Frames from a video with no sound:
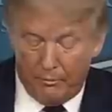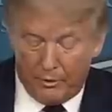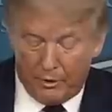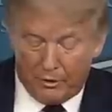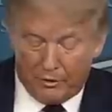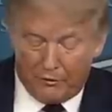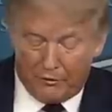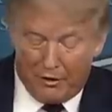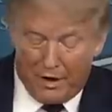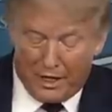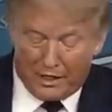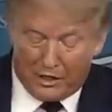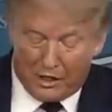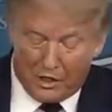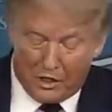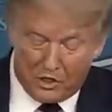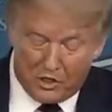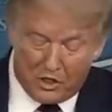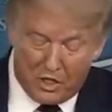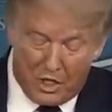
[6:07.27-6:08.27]
But the fact
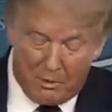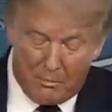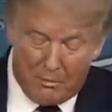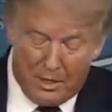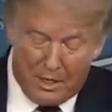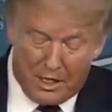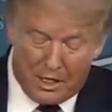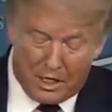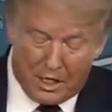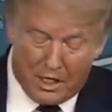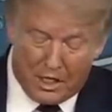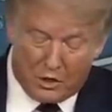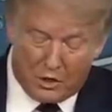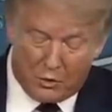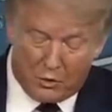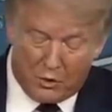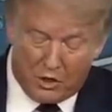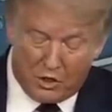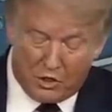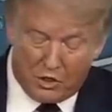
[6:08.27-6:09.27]
is that many
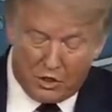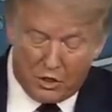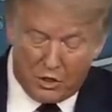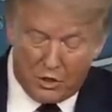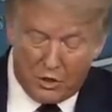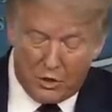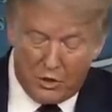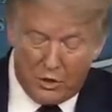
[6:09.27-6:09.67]
countries